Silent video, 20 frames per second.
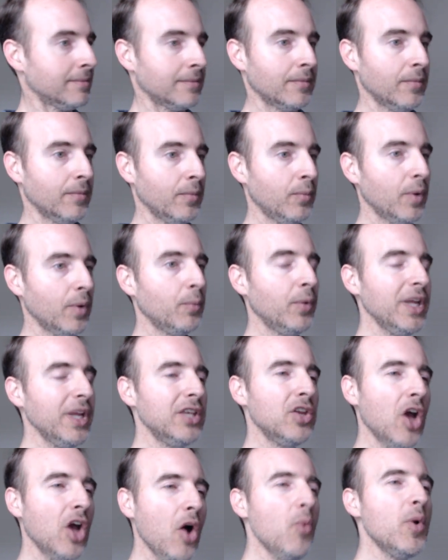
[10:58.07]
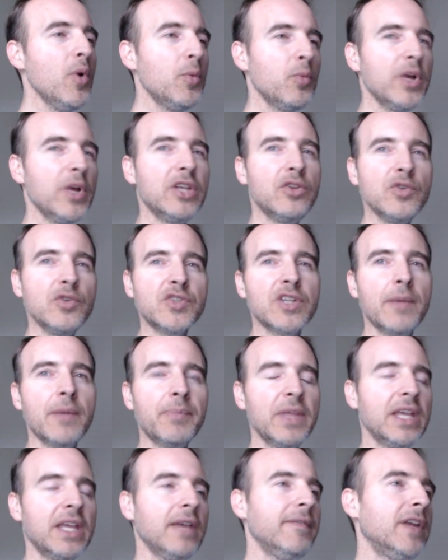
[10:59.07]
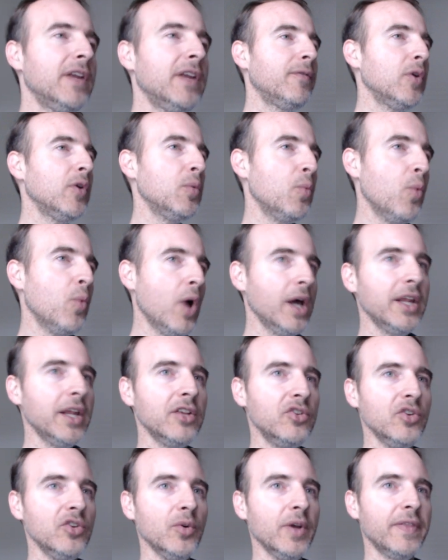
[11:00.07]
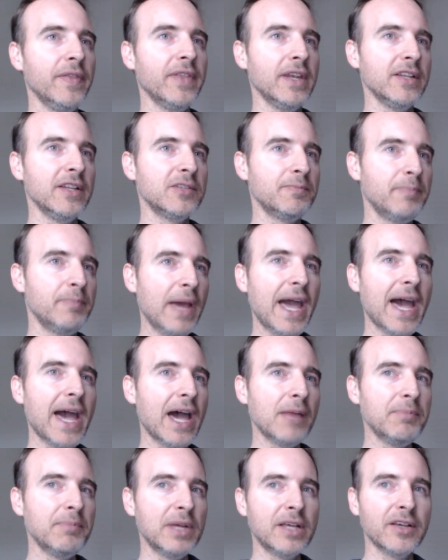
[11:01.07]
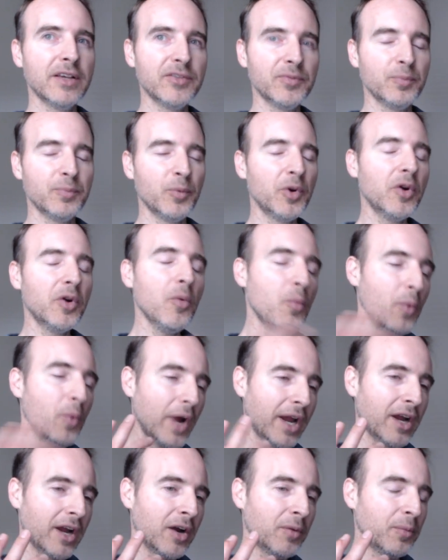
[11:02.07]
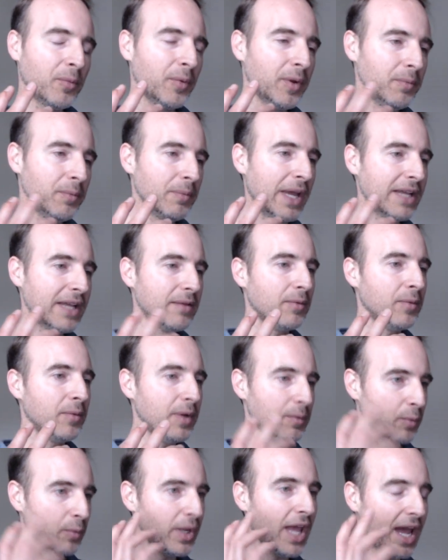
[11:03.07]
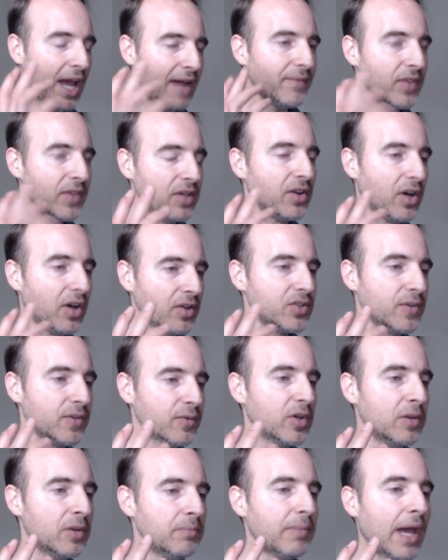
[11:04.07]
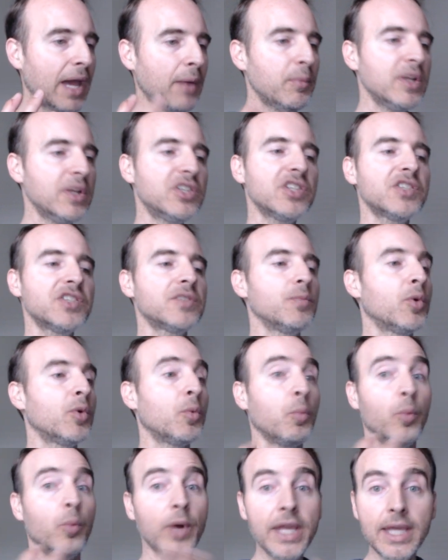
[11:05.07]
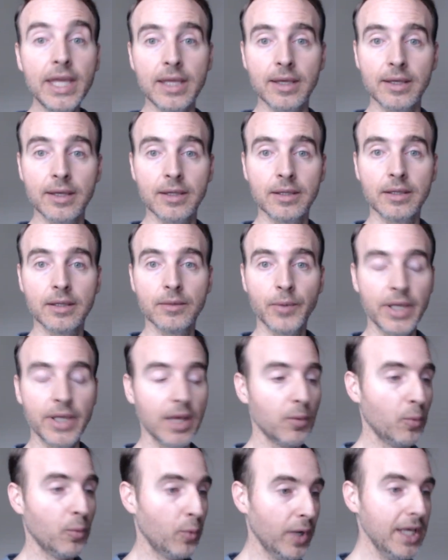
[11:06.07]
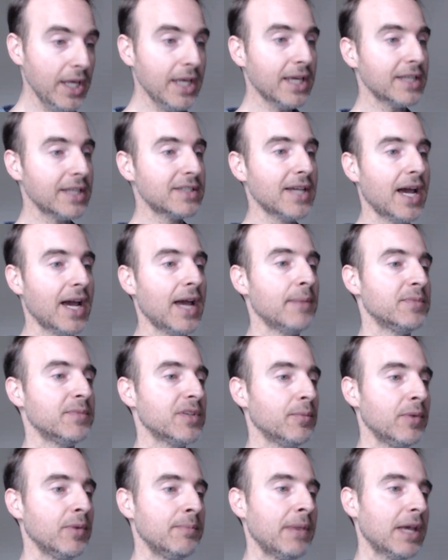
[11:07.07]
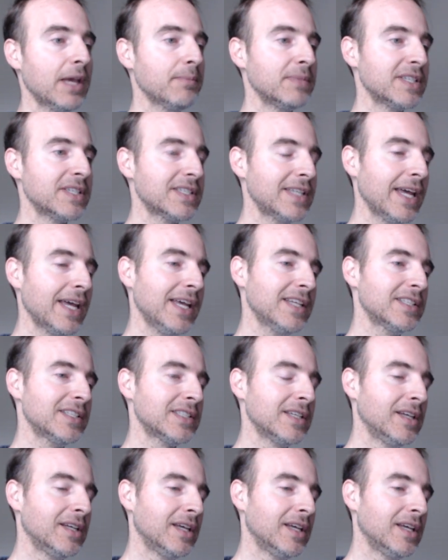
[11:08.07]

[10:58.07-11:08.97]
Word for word: We know when we do something, even want to do it, that it's bad because we're aware, we make we, we have the knowledge of good and bad. We just we're weak we get weak at times and we make mistakes.